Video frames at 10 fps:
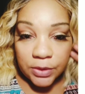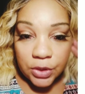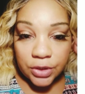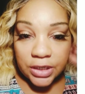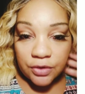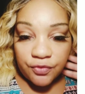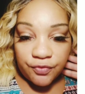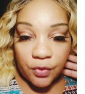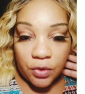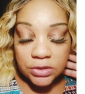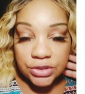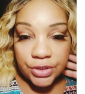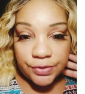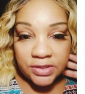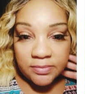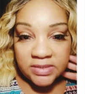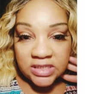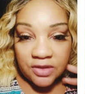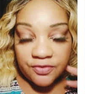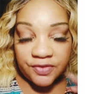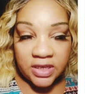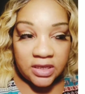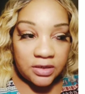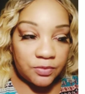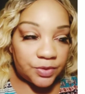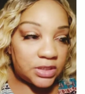looking for turned himself in